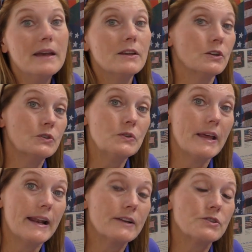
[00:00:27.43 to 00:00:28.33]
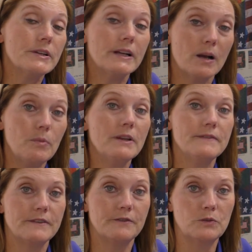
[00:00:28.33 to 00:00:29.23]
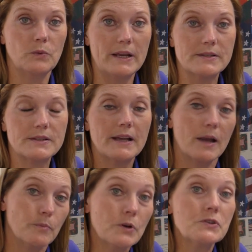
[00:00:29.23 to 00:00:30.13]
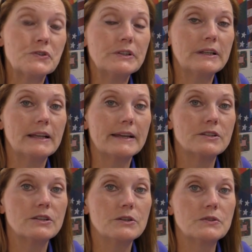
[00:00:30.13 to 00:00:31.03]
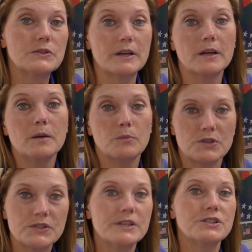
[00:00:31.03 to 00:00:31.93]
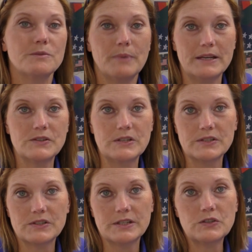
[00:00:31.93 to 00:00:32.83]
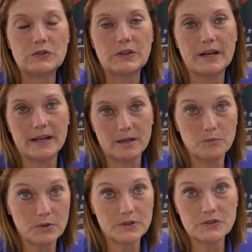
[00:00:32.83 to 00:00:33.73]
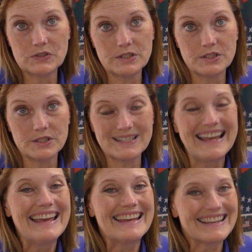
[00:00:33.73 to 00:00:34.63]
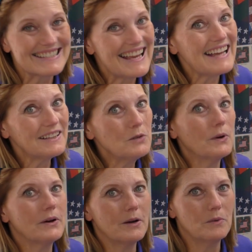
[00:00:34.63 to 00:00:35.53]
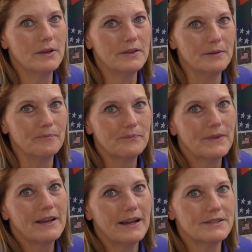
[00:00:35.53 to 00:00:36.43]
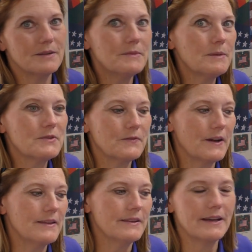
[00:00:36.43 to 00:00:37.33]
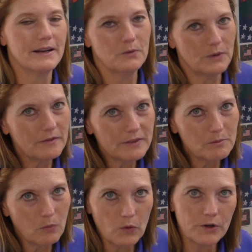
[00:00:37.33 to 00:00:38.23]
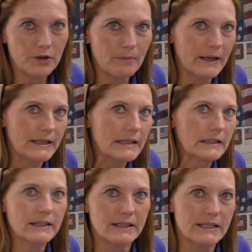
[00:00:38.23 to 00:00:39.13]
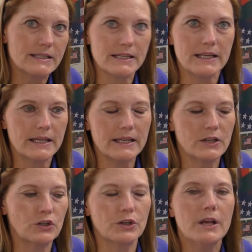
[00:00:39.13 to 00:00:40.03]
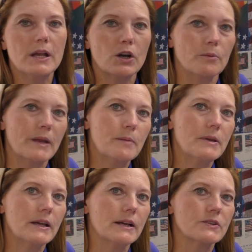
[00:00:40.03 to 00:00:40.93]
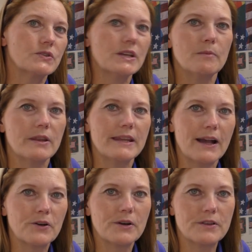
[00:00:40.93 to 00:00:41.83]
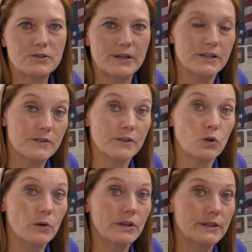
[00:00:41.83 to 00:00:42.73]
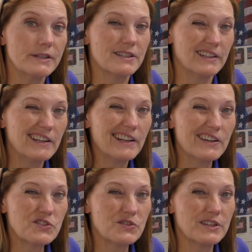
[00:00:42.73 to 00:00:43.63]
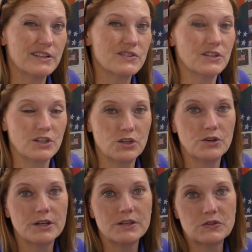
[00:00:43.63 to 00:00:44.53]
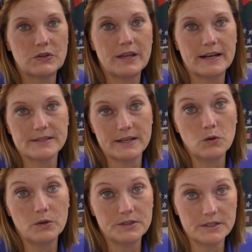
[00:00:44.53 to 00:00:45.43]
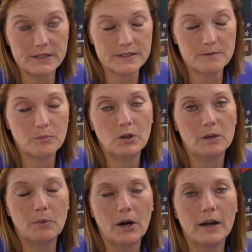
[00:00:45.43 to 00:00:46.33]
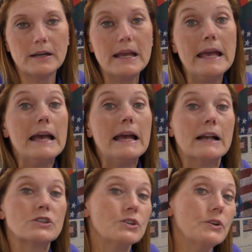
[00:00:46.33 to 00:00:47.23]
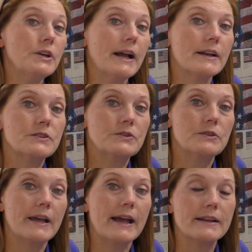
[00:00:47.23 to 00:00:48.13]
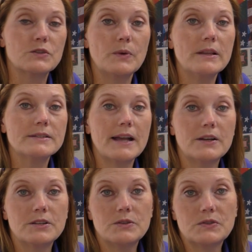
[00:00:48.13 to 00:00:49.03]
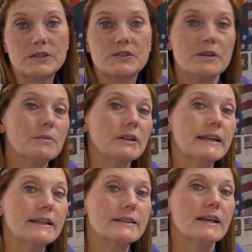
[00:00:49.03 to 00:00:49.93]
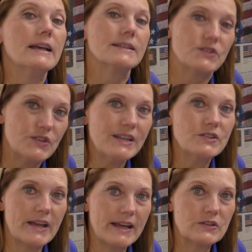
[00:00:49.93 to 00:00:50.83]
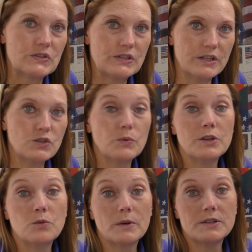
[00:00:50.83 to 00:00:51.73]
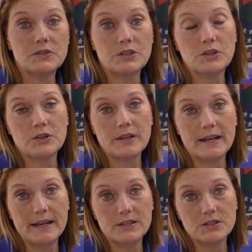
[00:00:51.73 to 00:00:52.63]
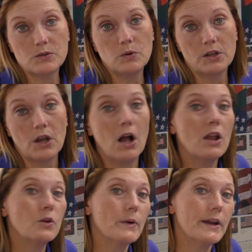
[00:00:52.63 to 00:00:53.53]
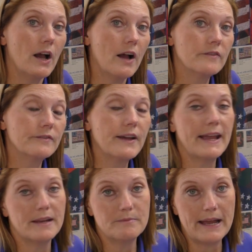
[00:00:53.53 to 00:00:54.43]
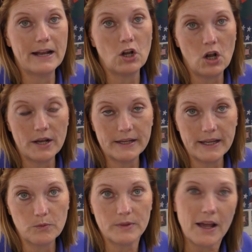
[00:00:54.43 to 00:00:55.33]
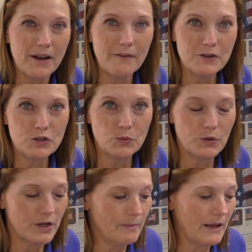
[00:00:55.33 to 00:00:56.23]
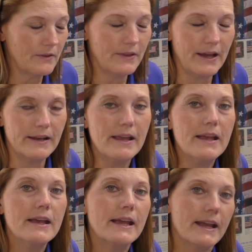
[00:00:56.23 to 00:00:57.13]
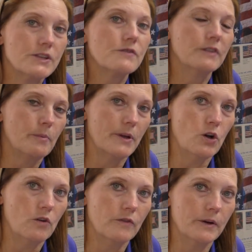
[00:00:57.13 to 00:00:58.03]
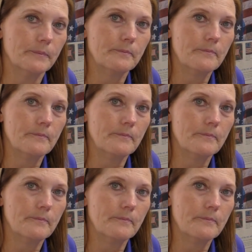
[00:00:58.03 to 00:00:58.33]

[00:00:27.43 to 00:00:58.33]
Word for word: You can do that actually a couple of different ways. I personally like to use a precision basting stitch so that I can put the stitches exactly where I want them. I sometimes find that a ruffly border might need a little easing in, or maybe a seam on the outer edge of the quilt needs a little extra security so that as I quilt it doesn't pull apart. I'll show you how to do that, as well as how to use a simulated zigzag stitch when you want to secure that edge and quilt all the way off and back on again without having to worry about that edge flipping over.